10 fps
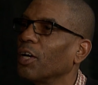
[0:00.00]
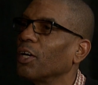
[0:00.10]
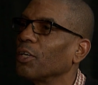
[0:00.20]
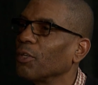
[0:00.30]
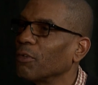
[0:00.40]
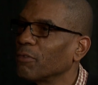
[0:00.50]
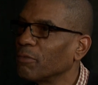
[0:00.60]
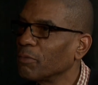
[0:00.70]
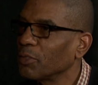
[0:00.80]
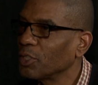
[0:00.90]
You've
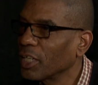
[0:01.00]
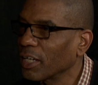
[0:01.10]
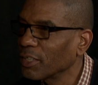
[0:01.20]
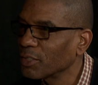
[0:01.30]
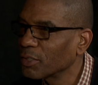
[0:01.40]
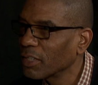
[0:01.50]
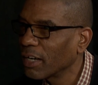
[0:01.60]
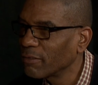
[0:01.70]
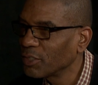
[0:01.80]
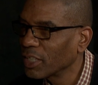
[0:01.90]
changed.
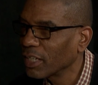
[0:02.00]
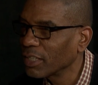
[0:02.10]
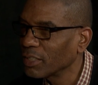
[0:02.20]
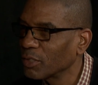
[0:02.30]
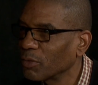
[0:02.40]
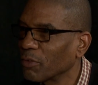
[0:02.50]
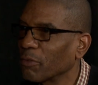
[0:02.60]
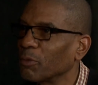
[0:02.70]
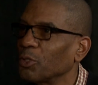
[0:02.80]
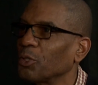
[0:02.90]
I've changed. We've
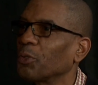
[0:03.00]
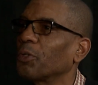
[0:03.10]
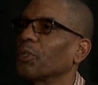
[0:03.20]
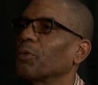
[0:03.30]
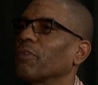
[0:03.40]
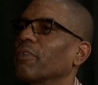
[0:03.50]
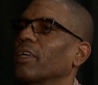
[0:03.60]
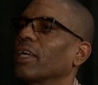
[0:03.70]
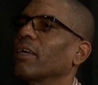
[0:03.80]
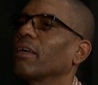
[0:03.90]
matured. We've
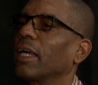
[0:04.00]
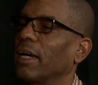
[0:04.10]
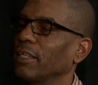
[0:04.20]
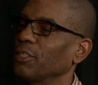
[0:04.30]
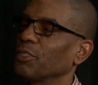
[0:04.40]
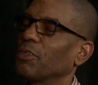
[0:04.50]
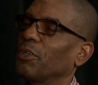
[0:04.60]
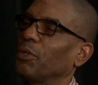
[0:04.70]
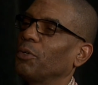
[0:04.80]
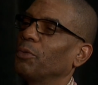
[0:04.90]
gotten into our
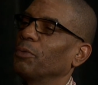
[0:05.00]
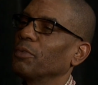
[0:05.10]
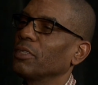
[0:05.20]
own